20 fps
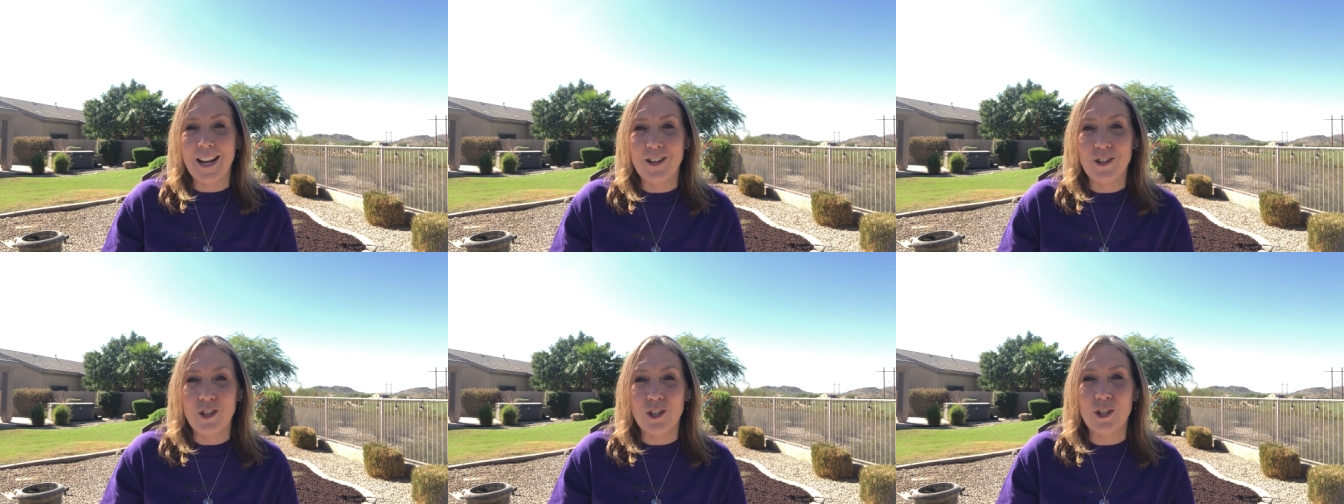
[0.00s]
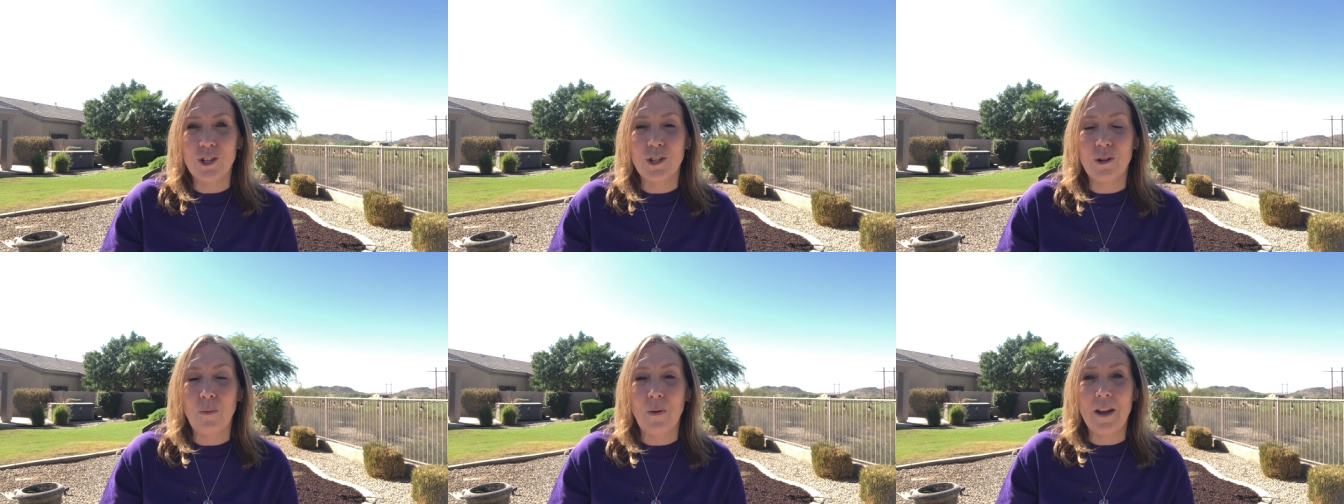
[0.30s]
and
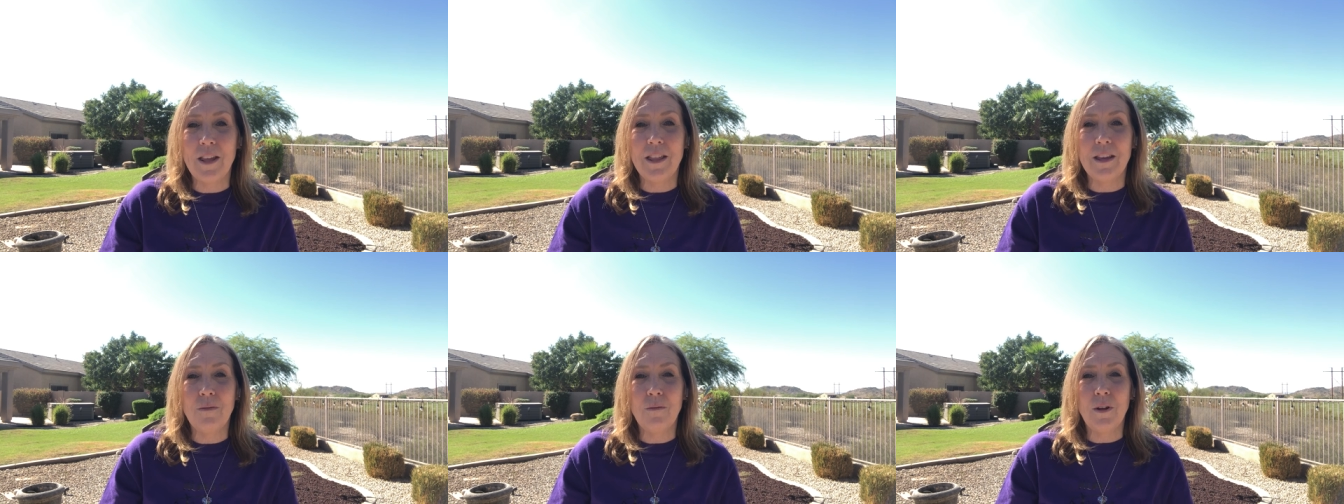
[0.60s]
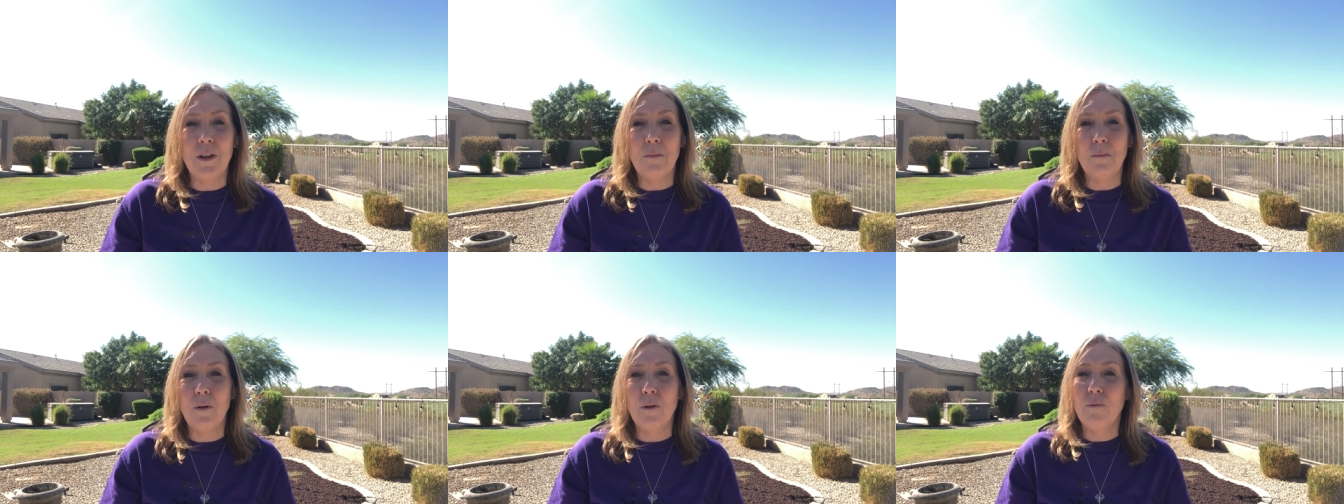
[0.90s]
just the way that
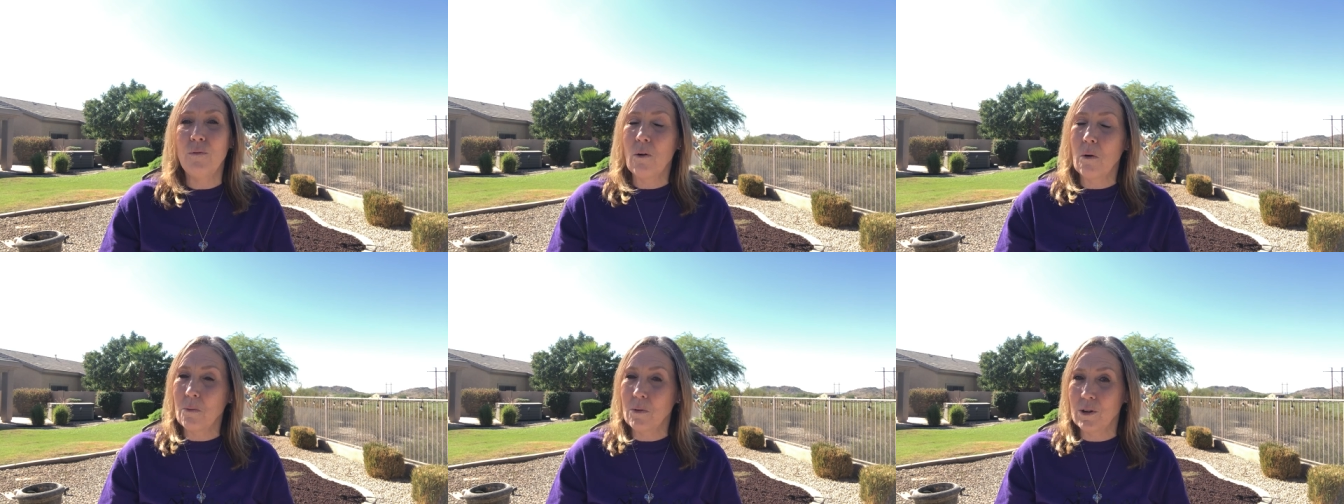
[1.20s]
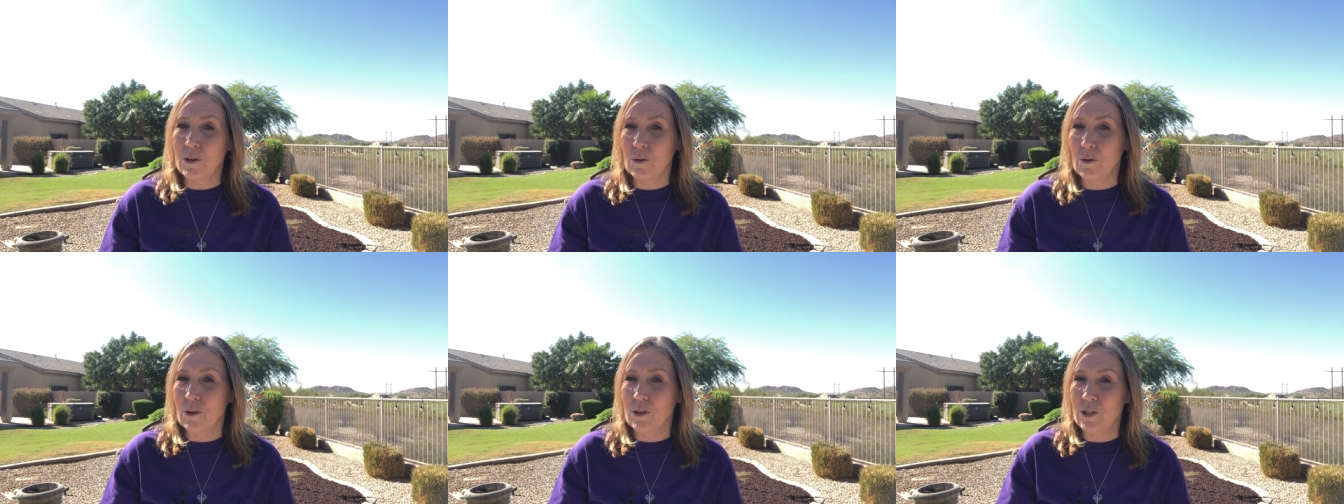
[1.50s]
we move
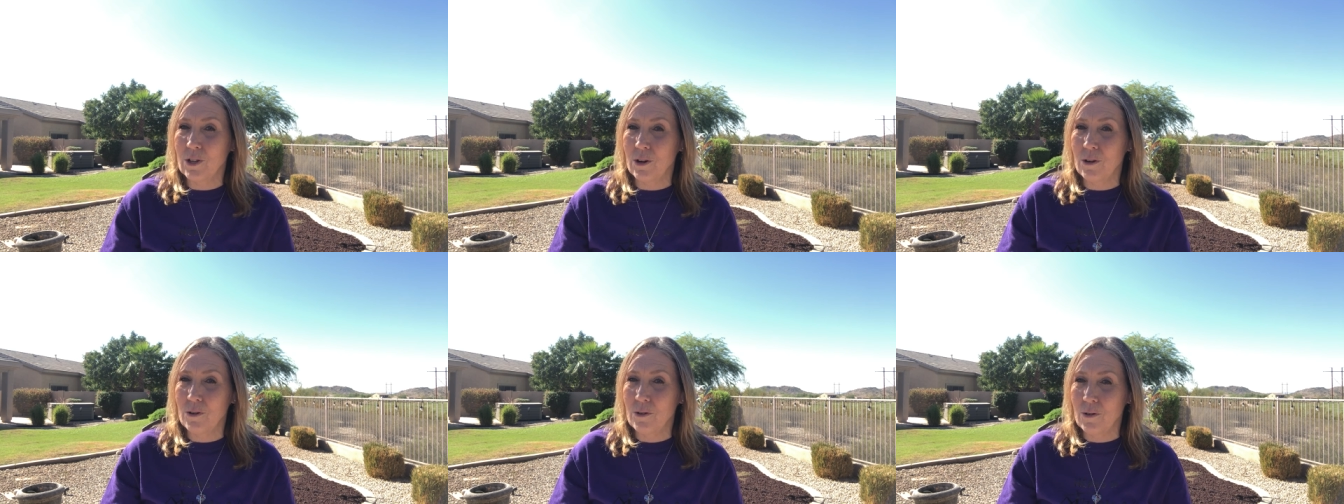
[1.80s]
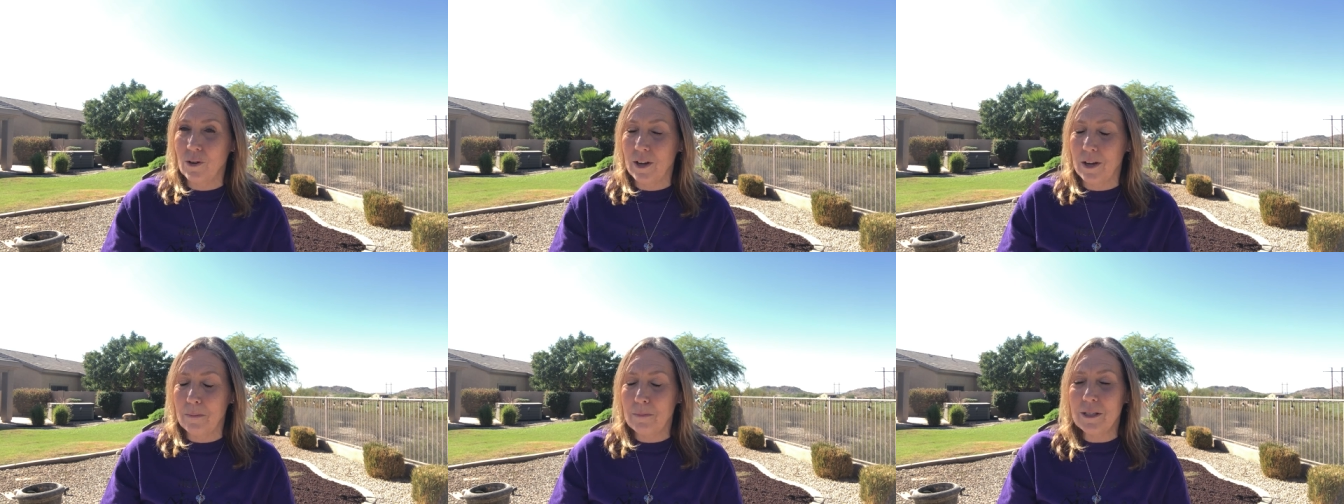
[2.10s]
forward towards our
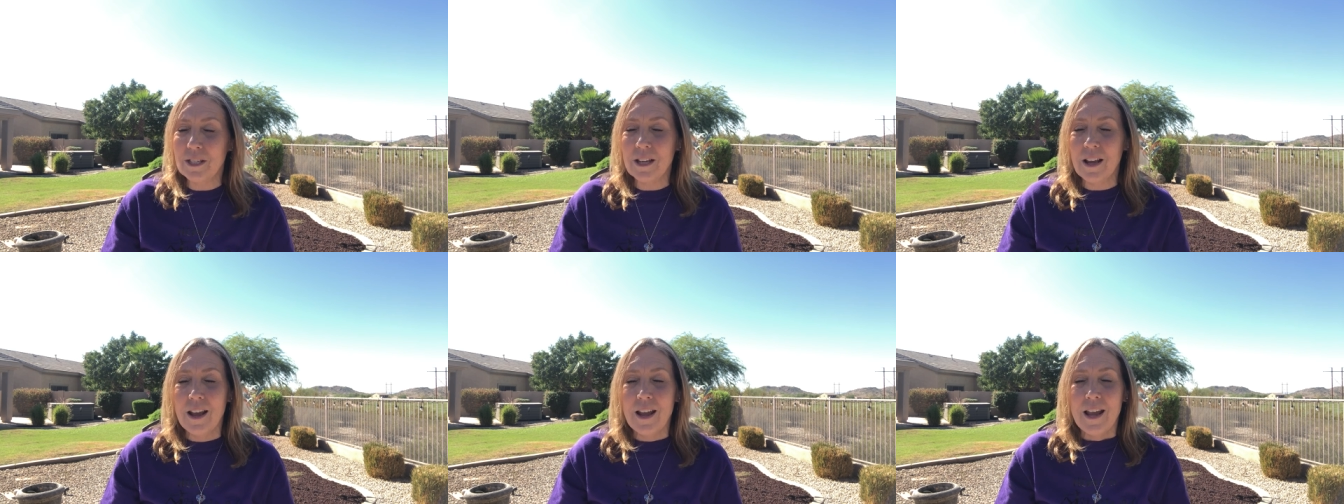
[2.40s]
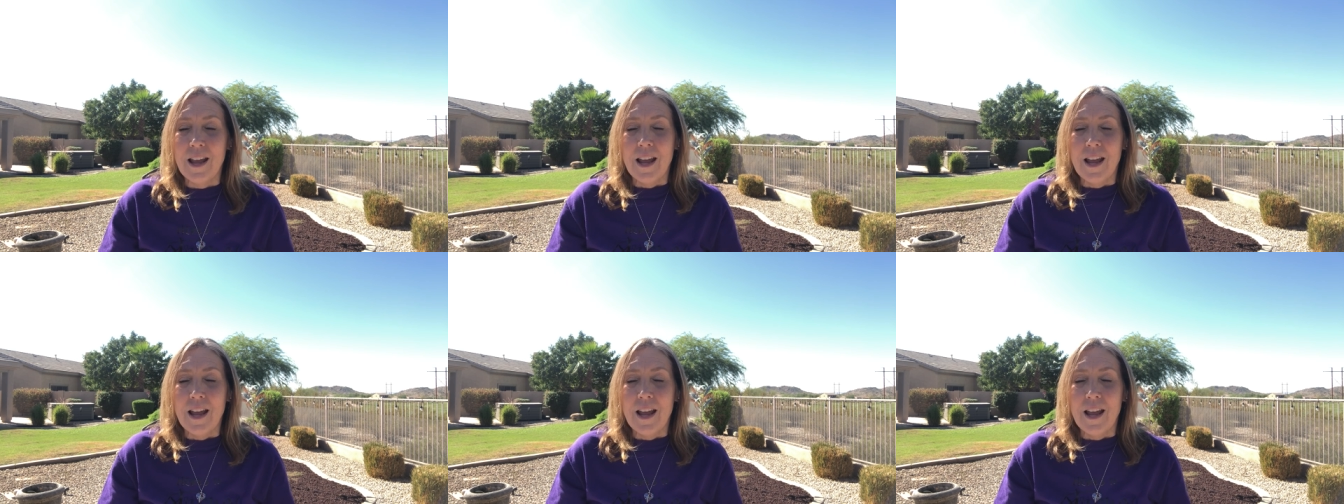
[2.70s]
dreams.